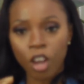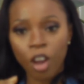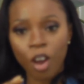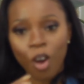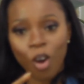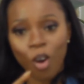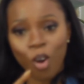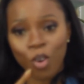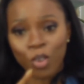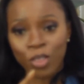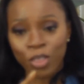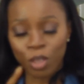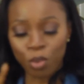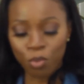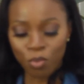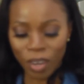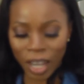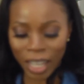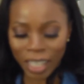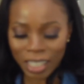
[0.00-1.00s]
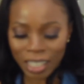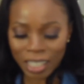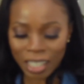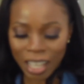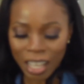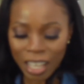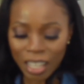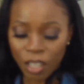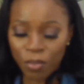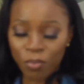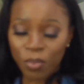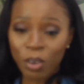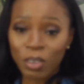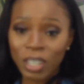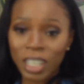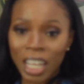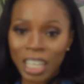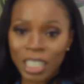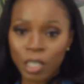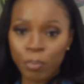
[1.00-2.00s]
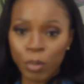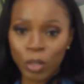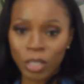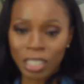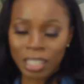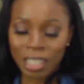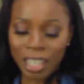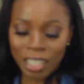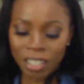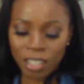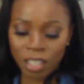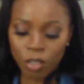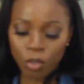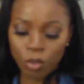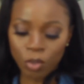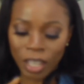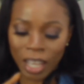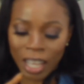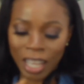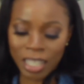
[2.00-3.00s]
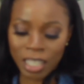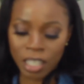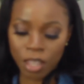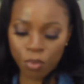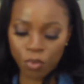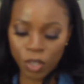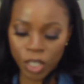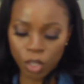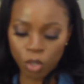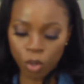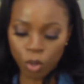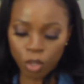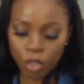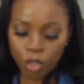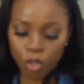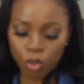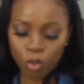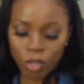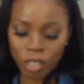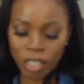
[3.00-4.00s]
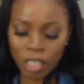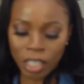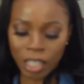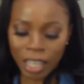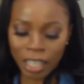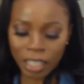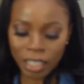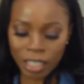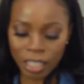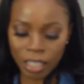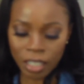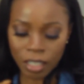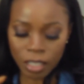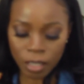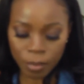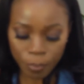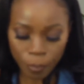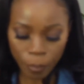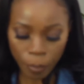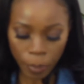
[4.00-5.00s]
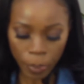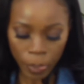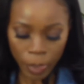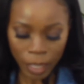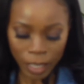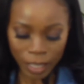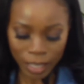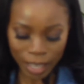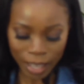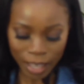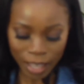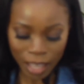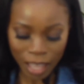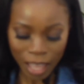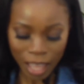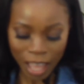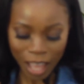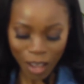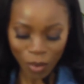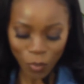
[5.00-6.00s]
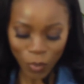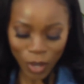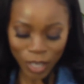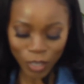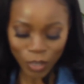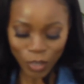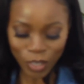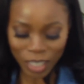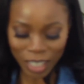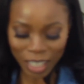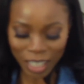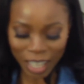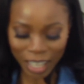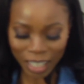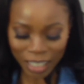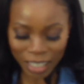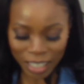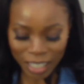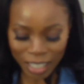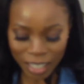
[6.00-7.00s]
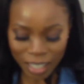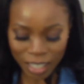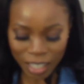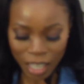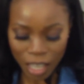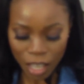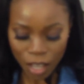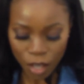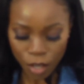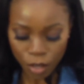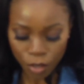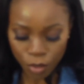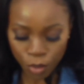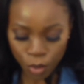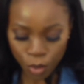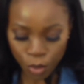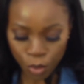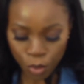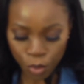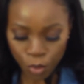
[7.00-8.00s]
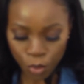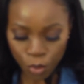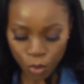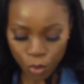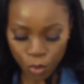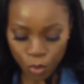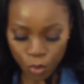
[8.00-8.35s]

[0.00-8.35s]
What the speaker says: on the right. The very last button, that circle that has 3 dots, you select it. Yeah, and when you select it, you